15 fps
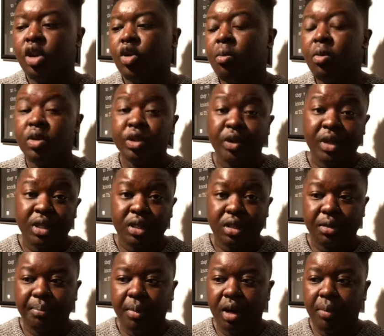you know most trans
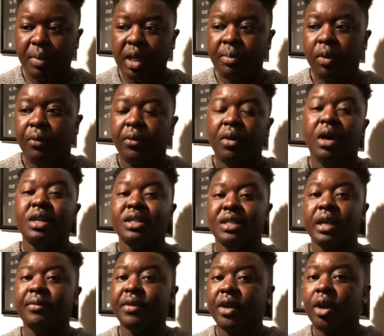uh, people feel
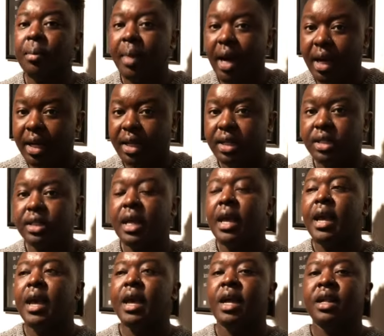unsafe in their bodies
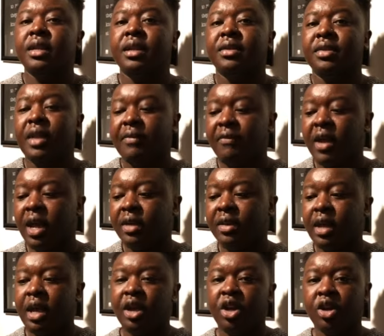mm-hmm. and the fact
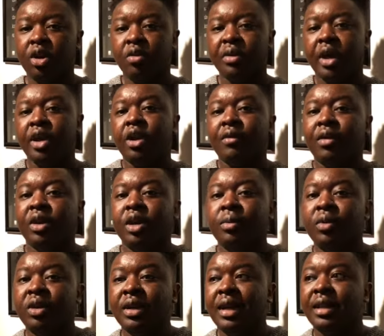that you know now you're around a
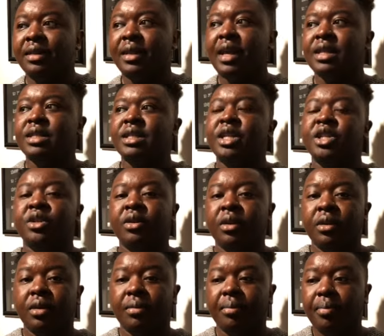community that, that sees
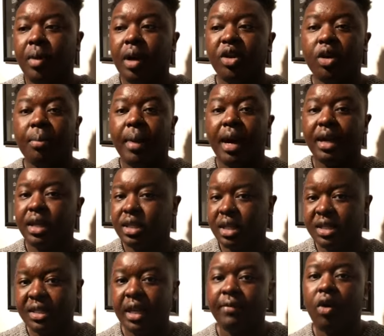your your body is
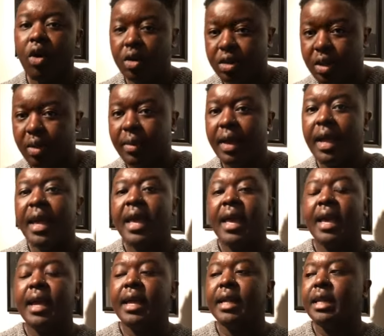unsafe also
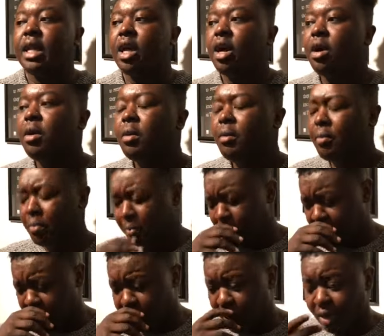and um,
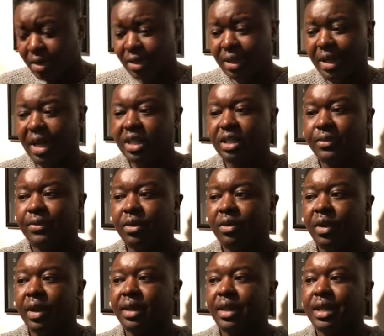me personally i just feel
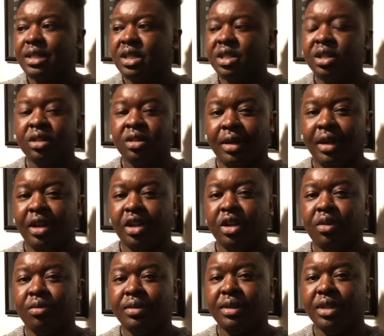like that's just, like you
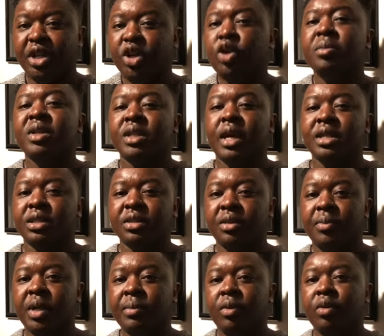know dehumanizing to
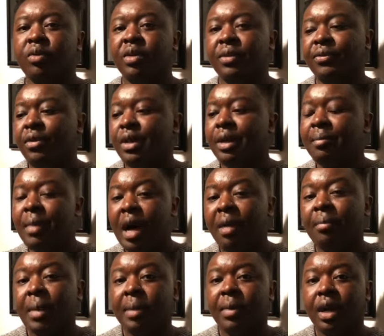people and feel like my,
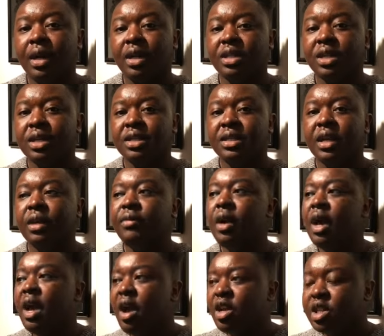my body is
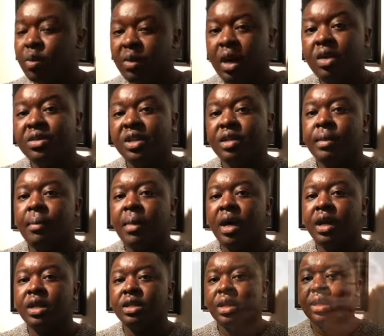unsafe someone else think my
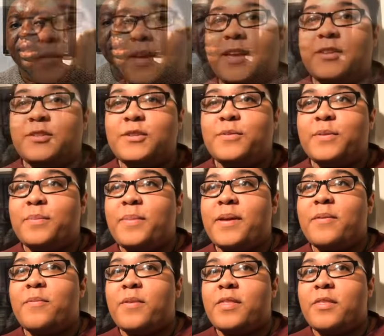body is unsafe the issue would be
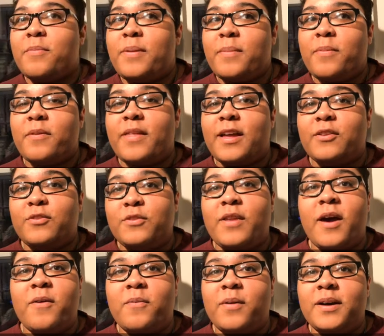with the people that do
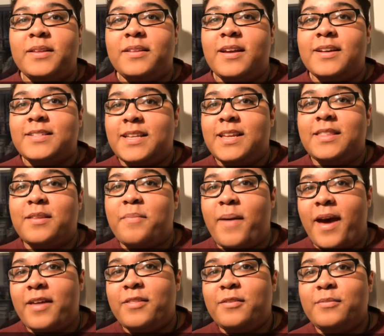not want us in the
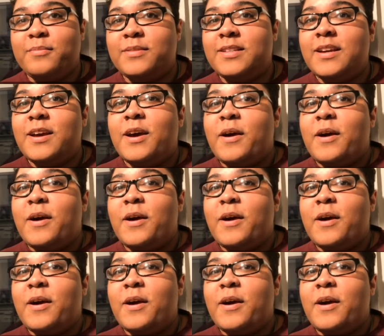bathrooms